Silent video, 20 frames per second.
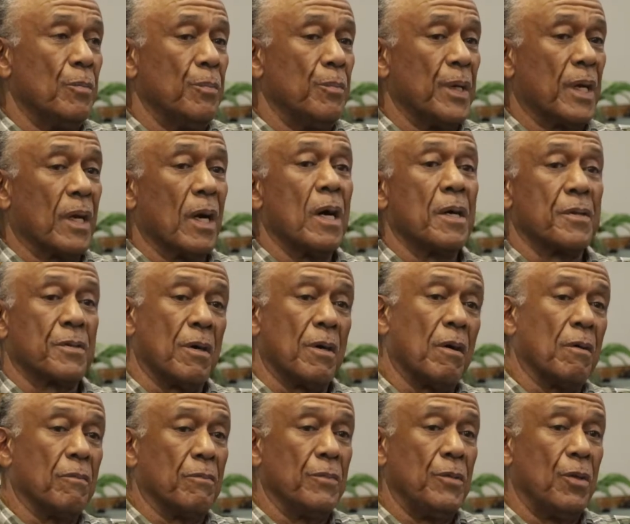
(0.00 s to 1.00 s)
because
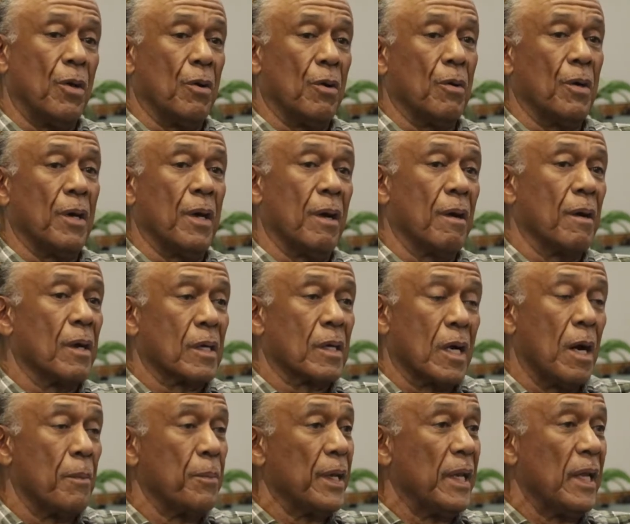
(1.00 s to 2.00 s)
of, you know, Eric
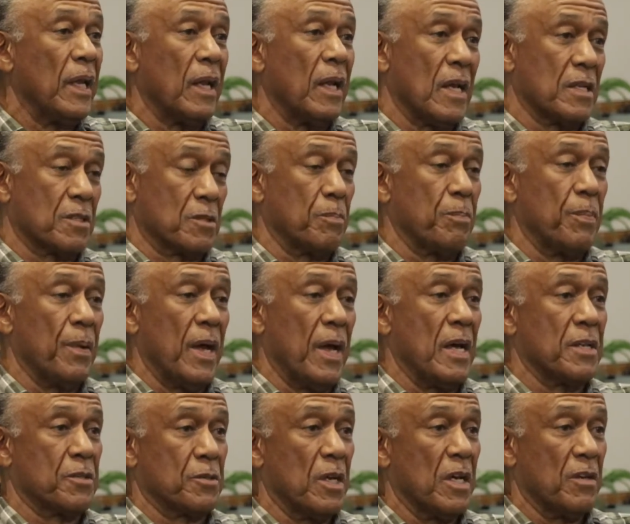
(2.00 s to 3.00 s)
coming in as,
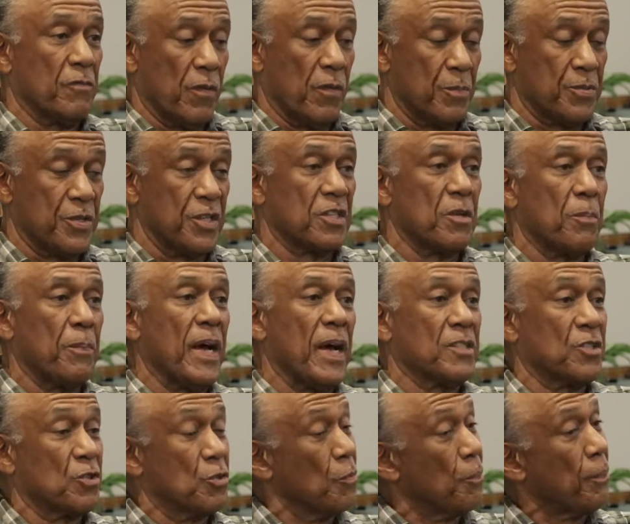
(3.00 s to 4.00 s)
as, as eh, from sister
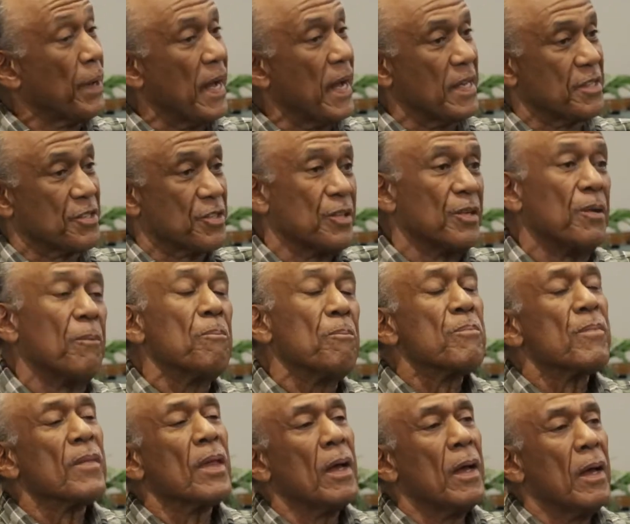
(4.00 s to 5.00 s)
pastor to pastor,
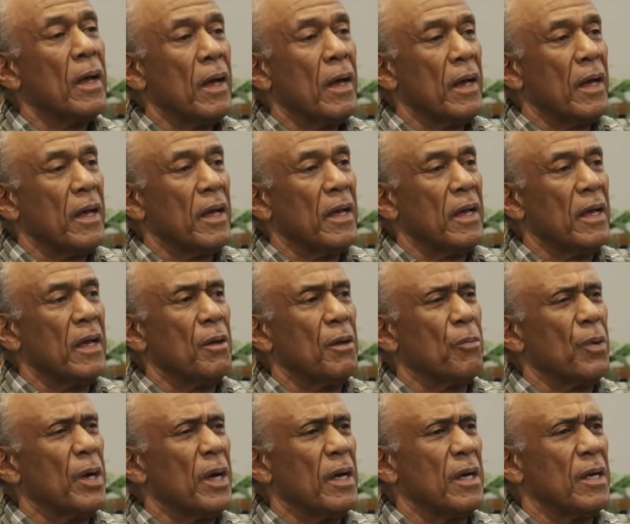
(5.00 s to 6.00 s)
it,
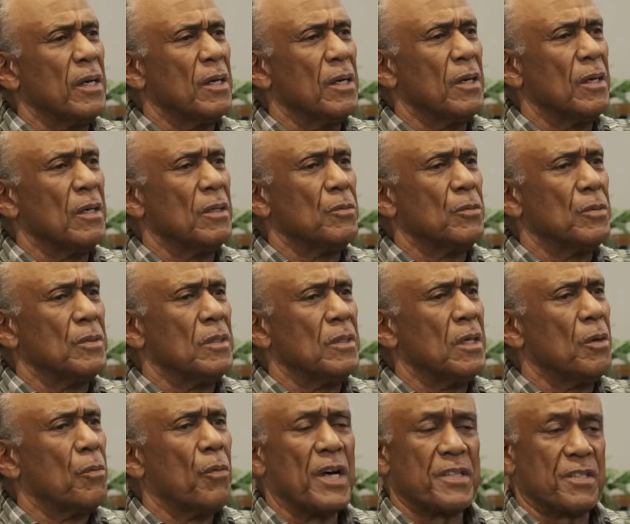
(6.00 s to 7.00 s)
it,
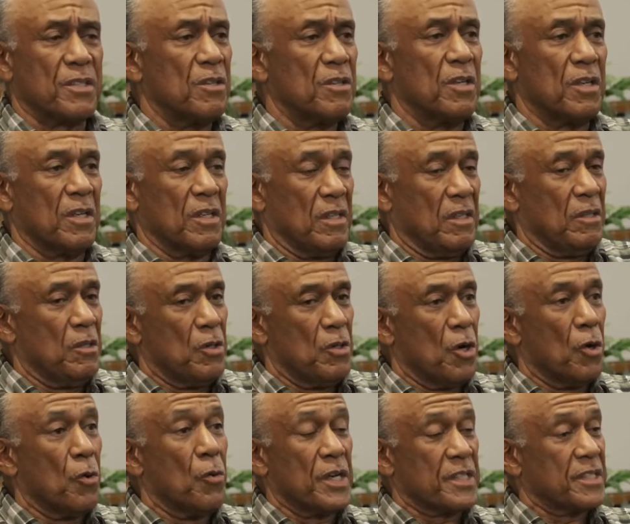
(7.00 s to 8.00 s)
eh, it, wasn't a, you
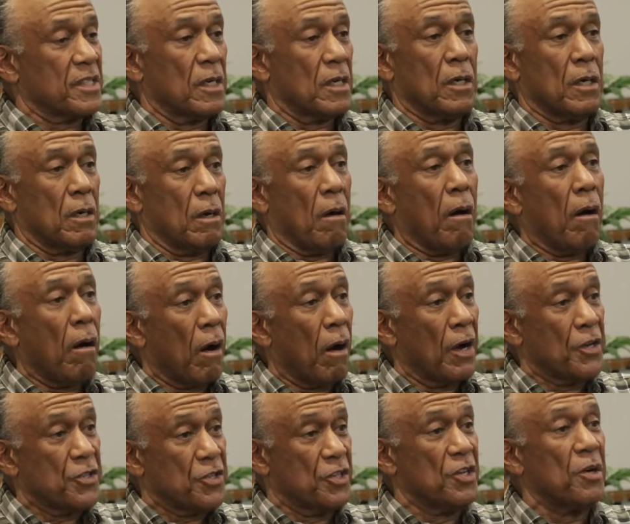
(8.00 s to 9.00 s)
know, it wasn't a
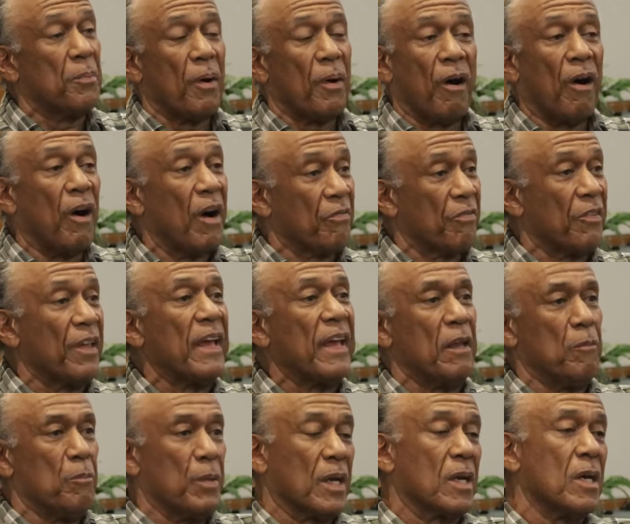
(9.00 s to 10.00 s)
hardship, a hard
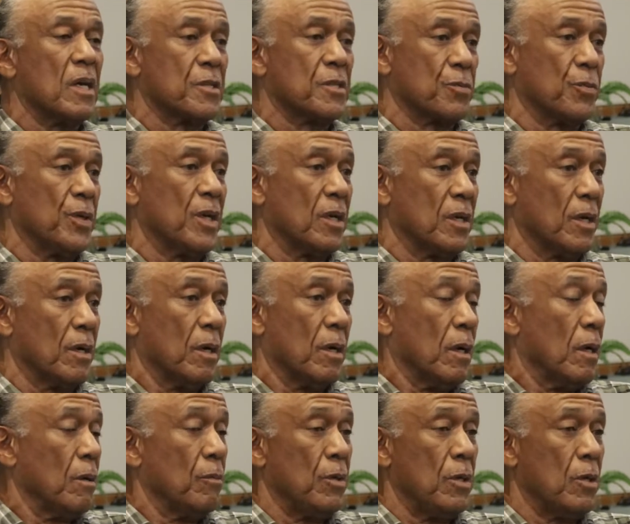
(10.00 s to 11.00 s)
thing because we are,
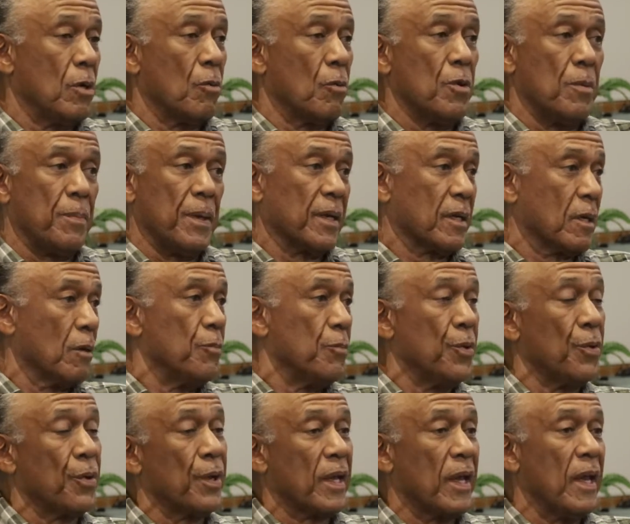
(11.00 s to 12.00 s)
you know, we've been
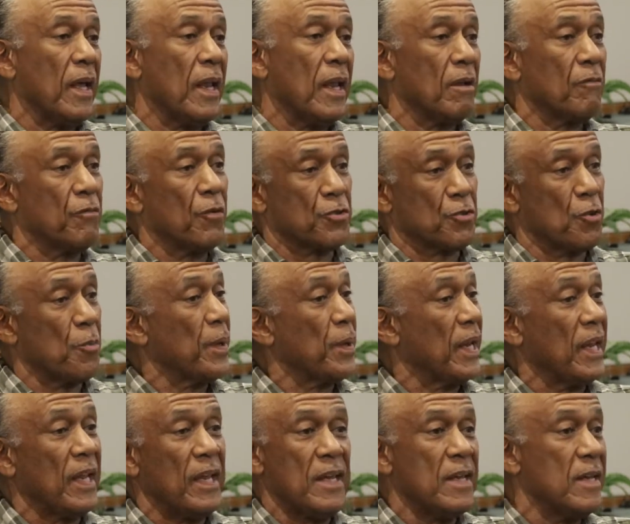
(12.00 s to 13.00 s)
communicating for so
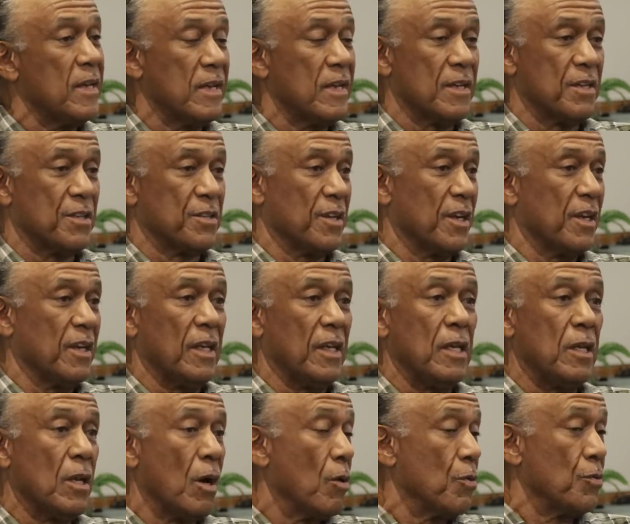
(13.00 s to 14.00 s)
many years and
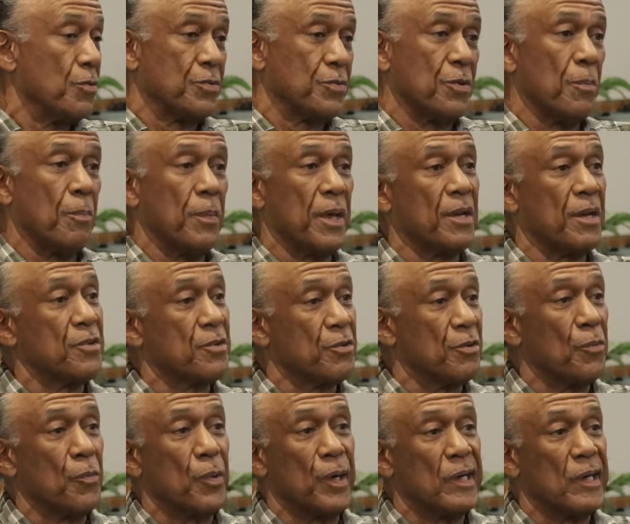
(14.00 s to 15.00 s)
he knows the
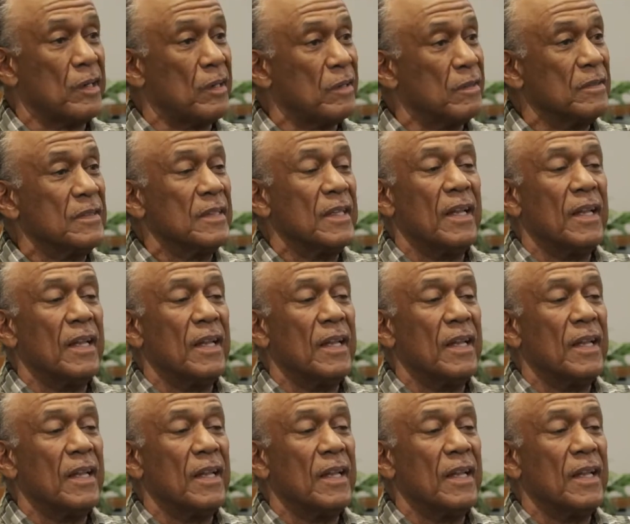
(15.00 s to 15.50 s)
ministry well.